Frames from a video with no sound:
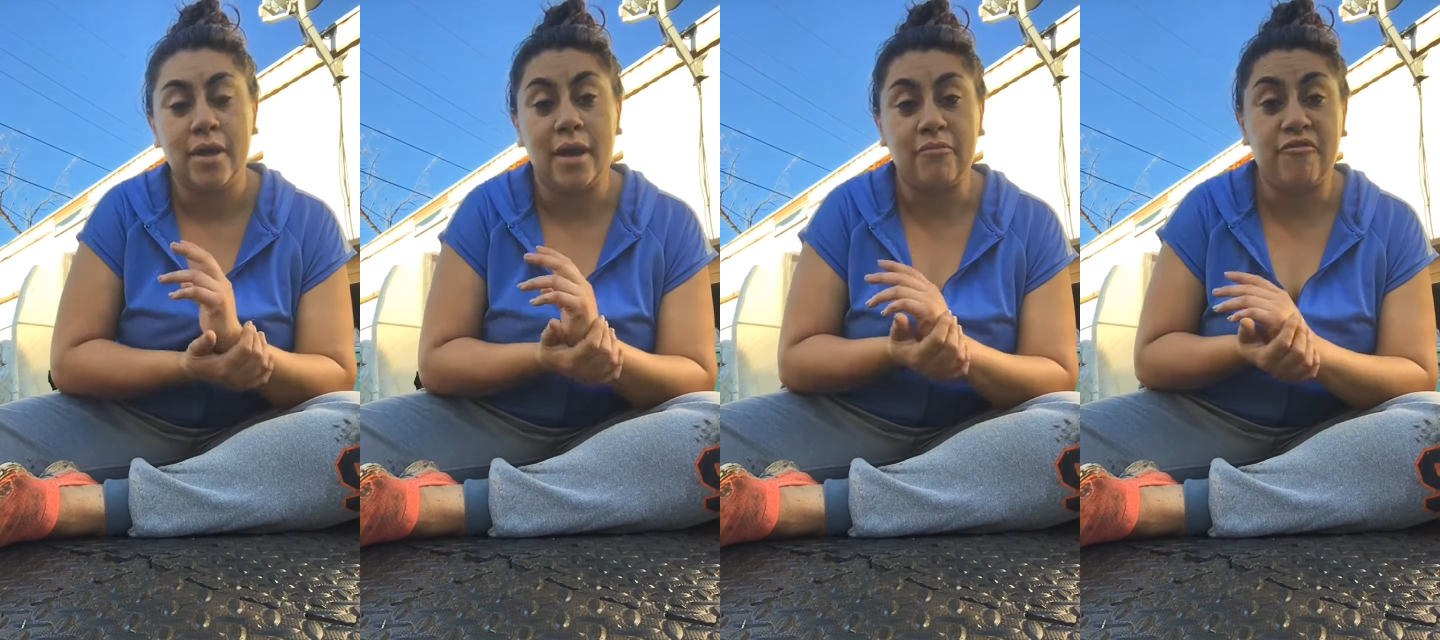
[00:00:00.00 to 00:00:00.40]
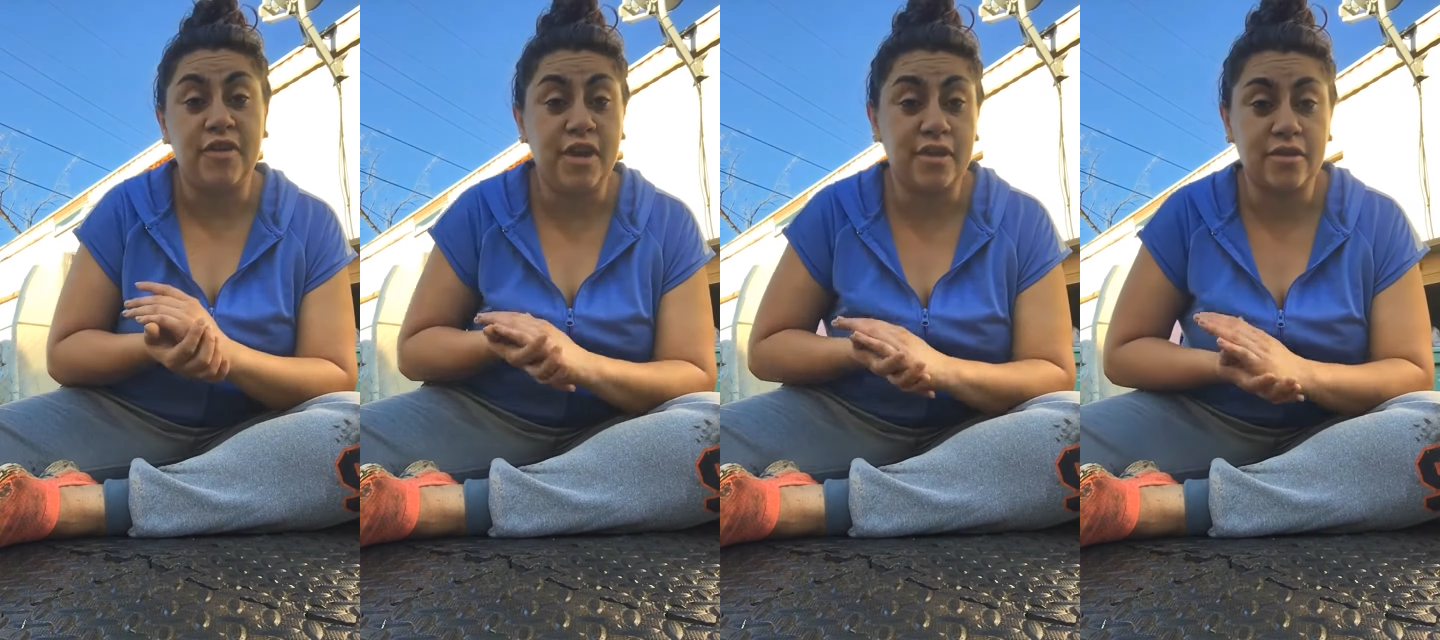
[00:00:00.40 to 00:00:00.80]
I'm
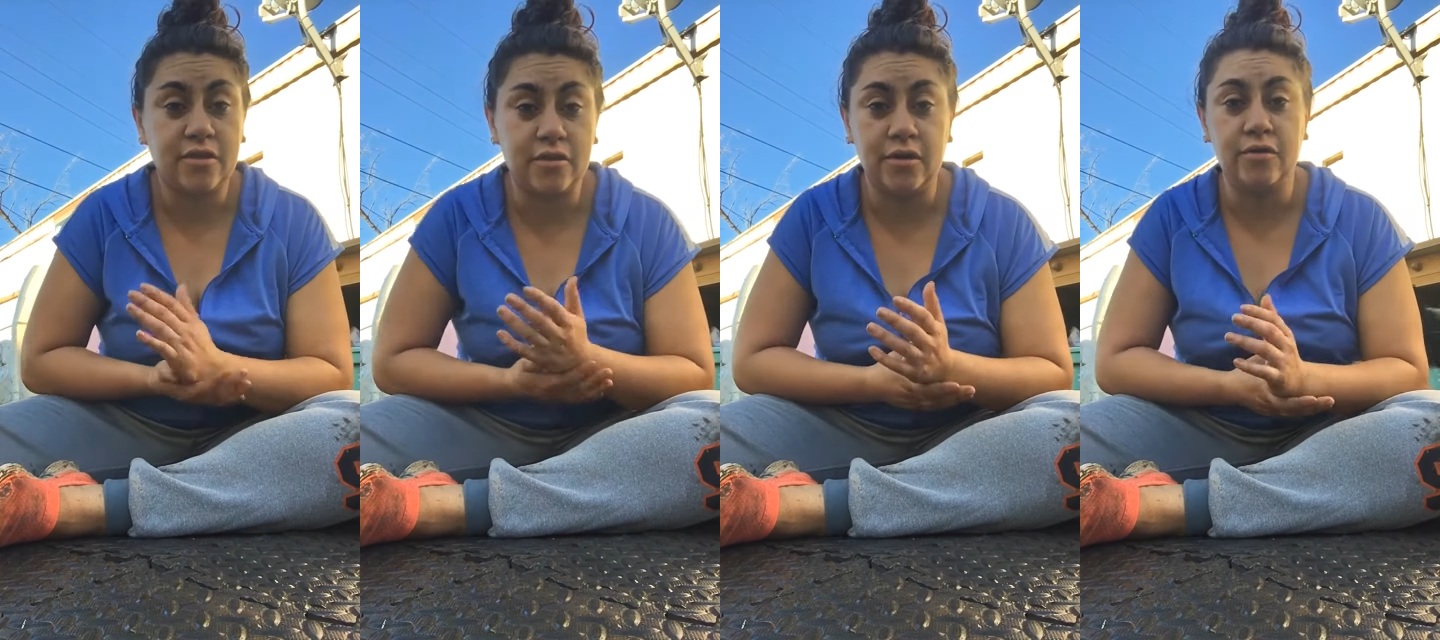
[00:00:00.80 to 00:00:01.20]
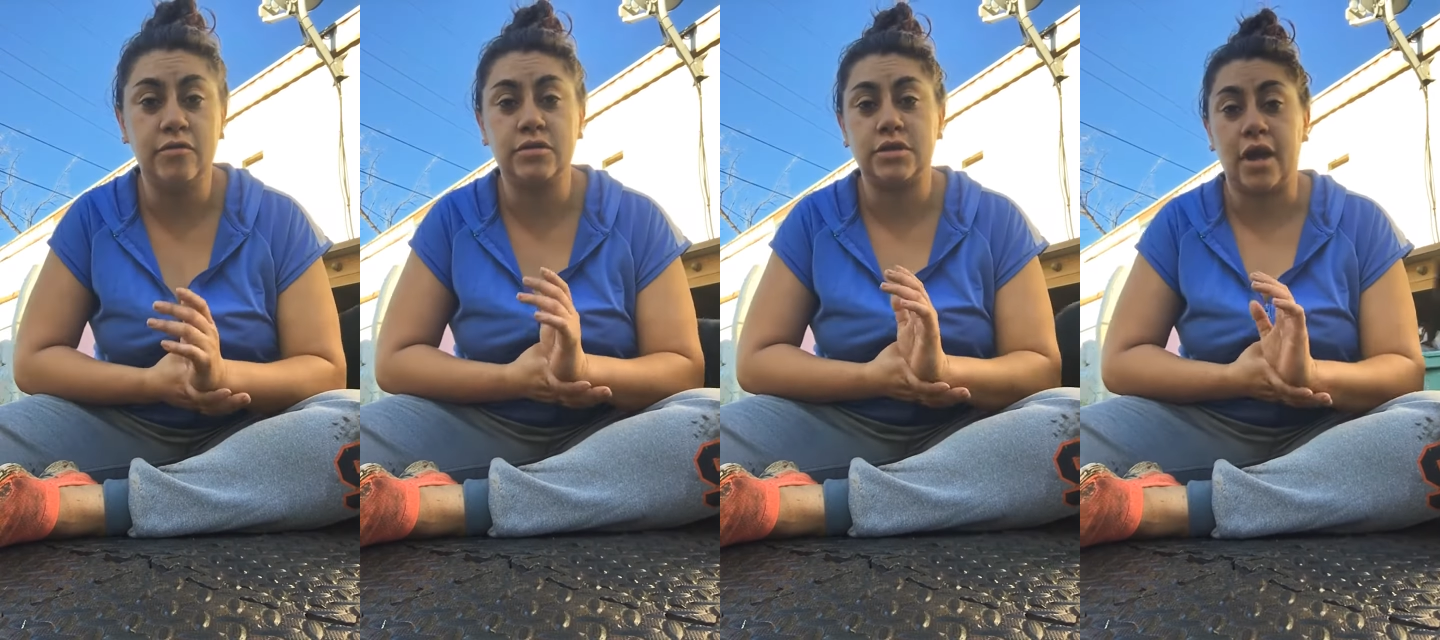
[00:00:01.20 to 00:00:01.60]
fitting in
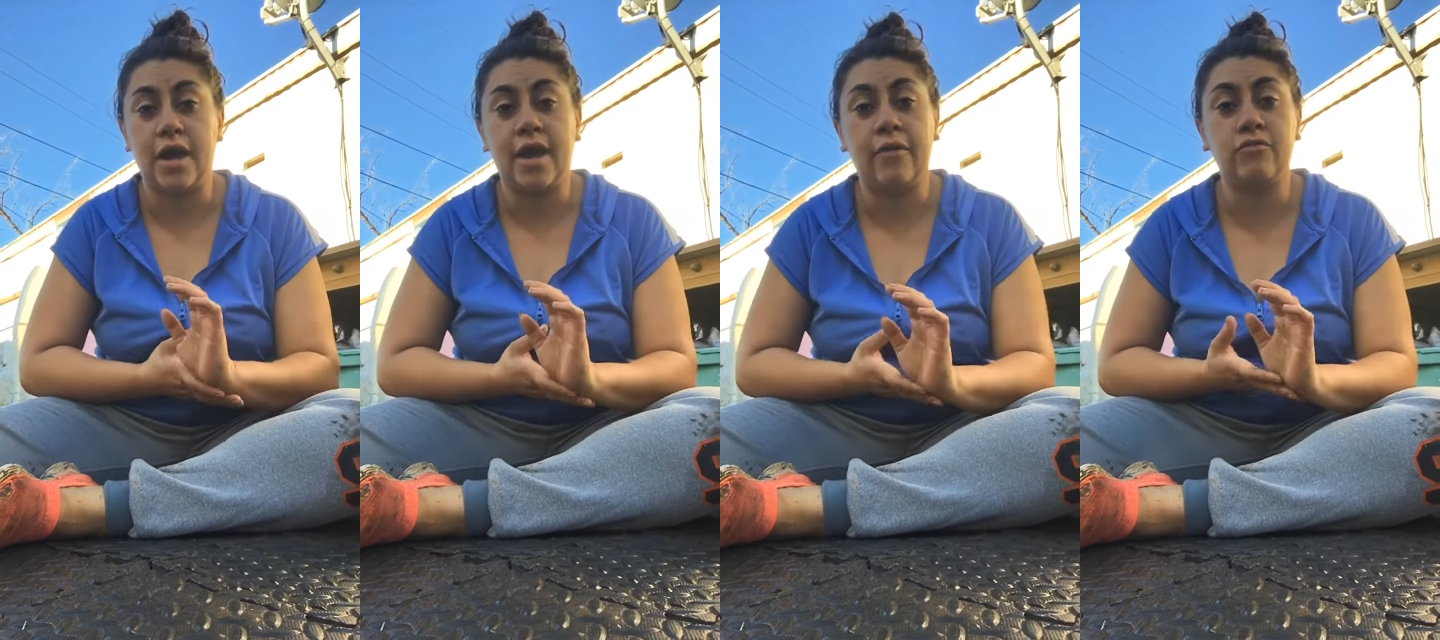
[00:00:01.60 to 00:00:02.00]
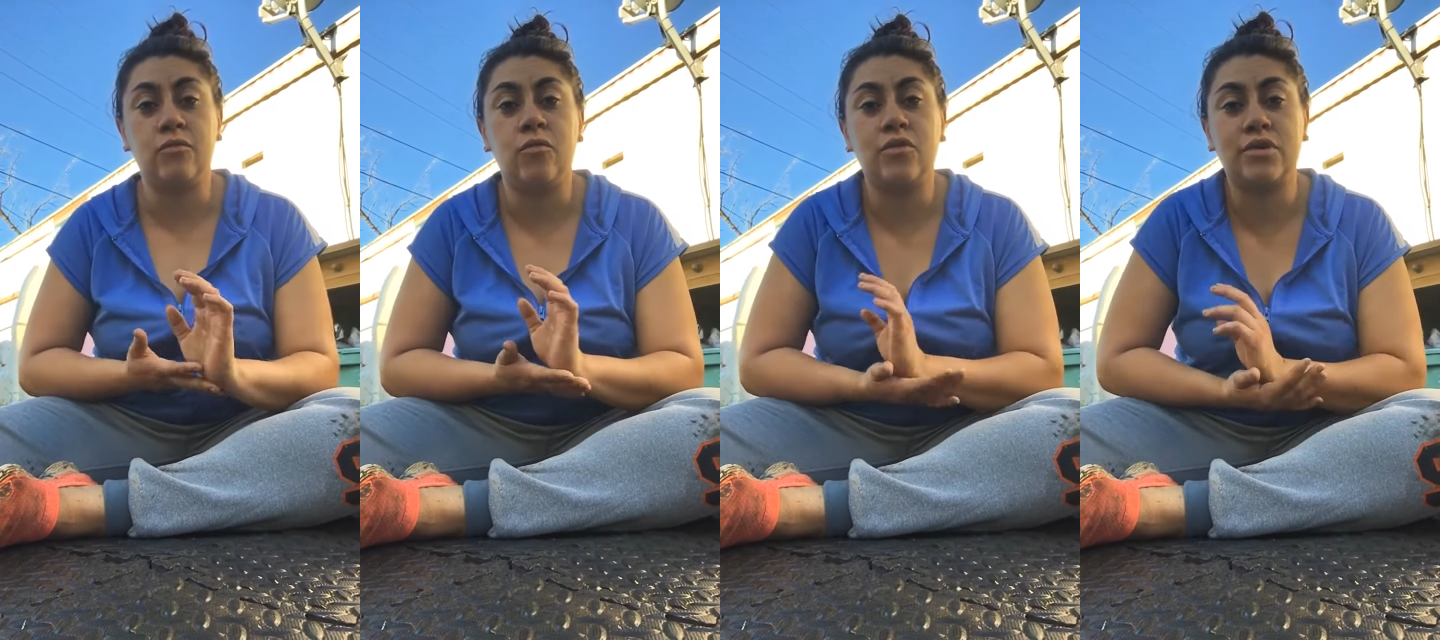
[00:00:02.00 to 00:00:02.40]
clothes I
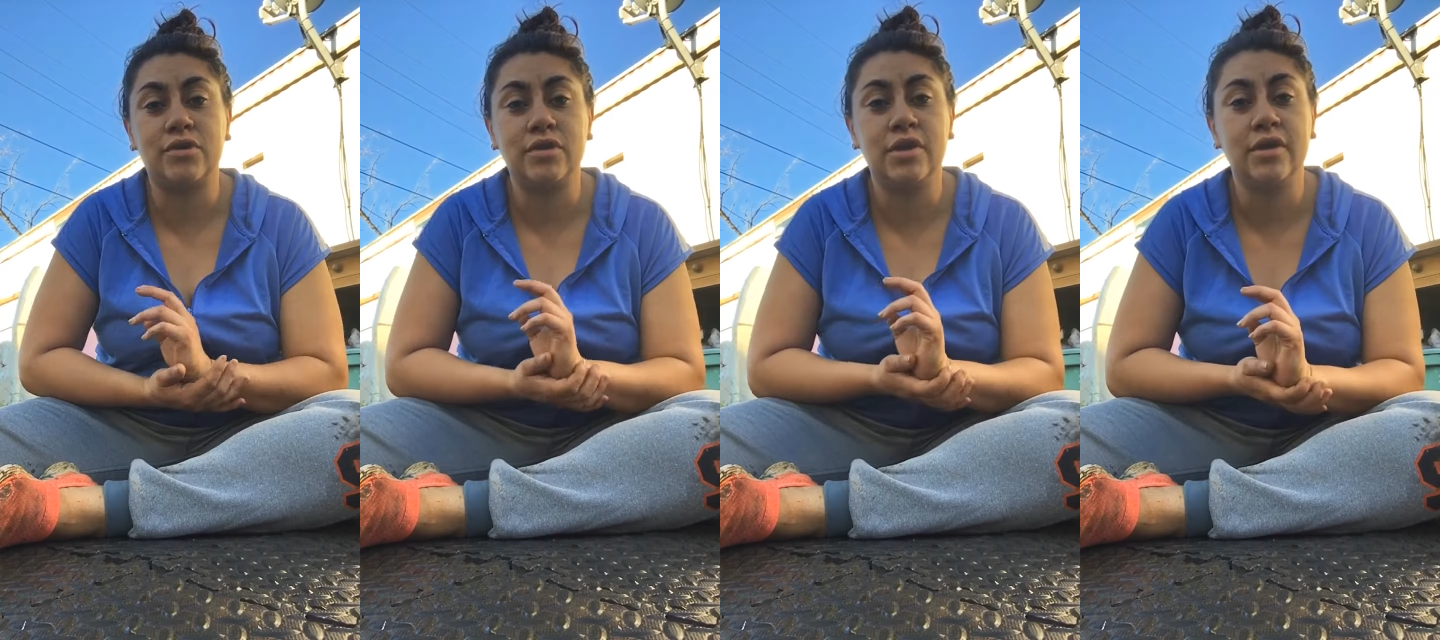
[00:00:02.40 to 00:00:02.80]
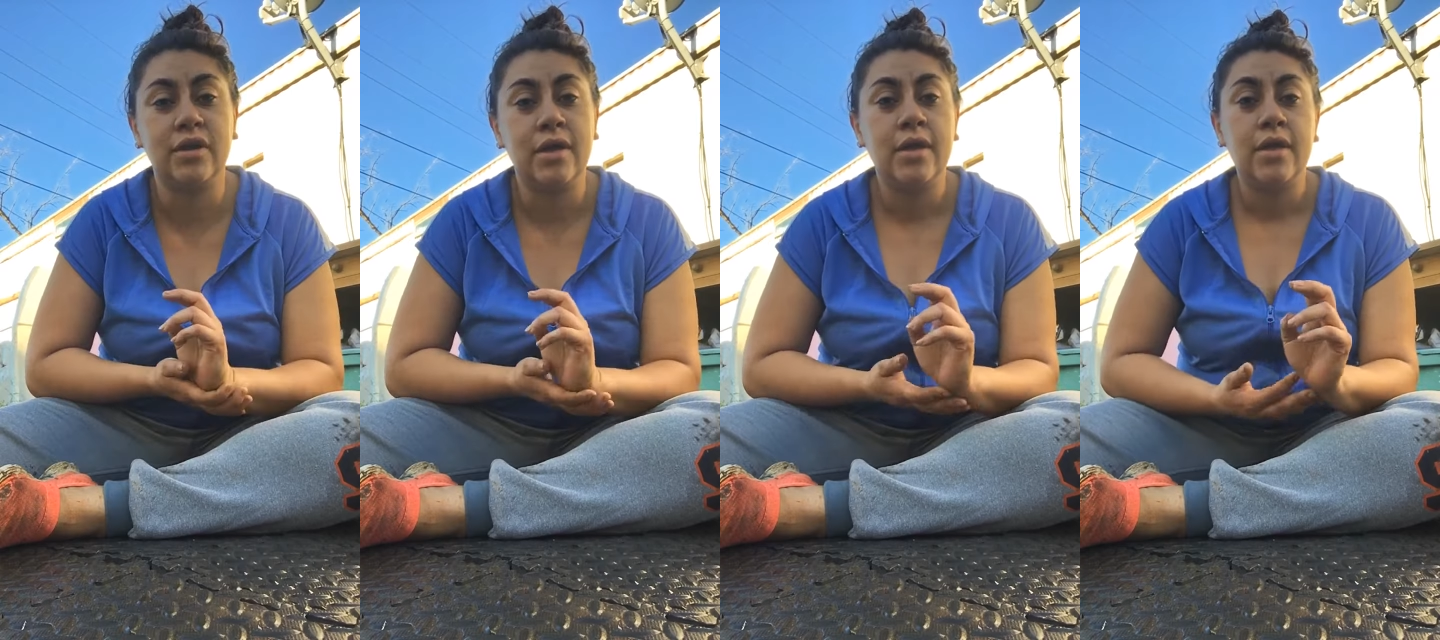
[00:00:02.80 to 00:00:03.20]
haven't worn
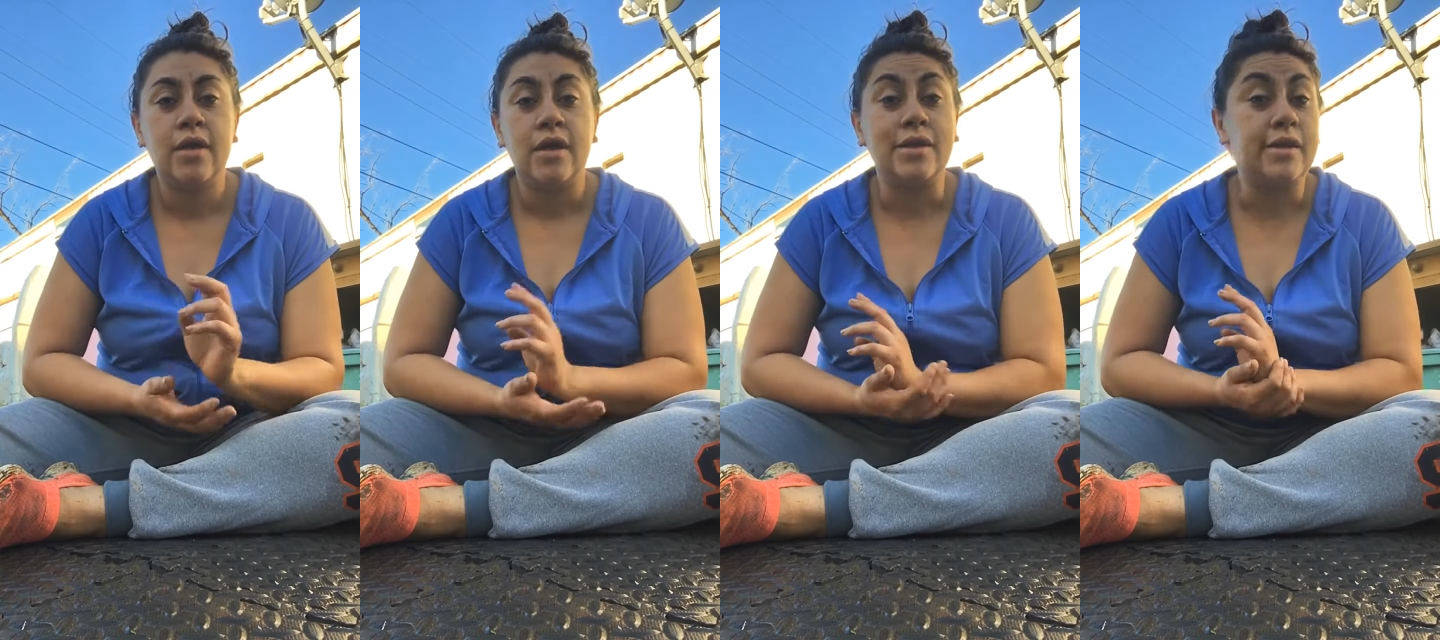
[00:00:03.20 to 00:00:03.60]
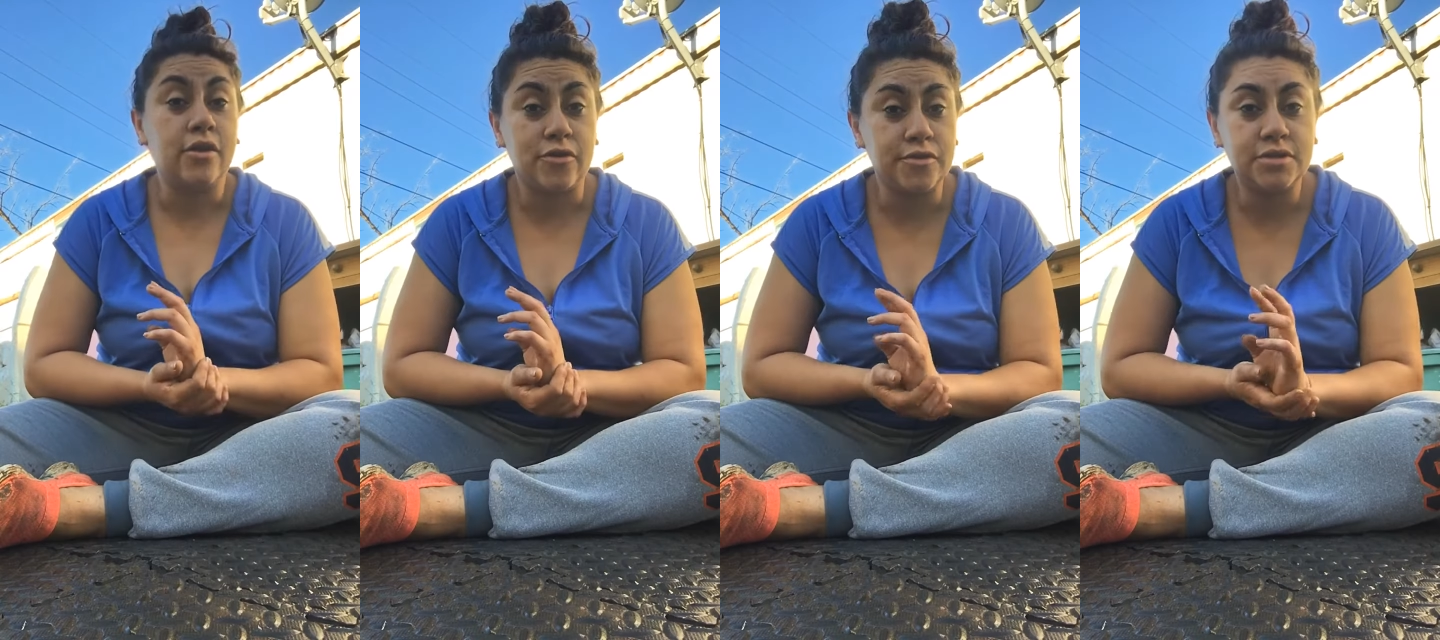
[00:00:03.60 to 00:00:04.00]
in
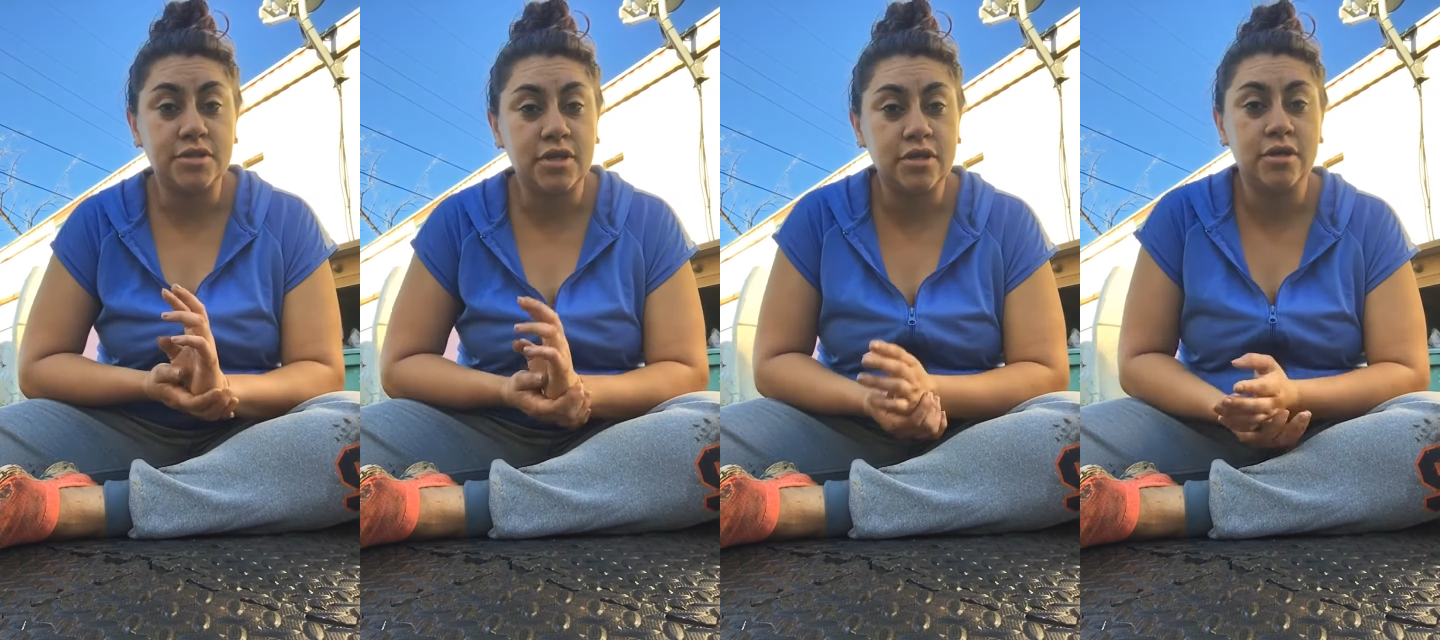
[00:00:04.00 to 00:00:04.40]
years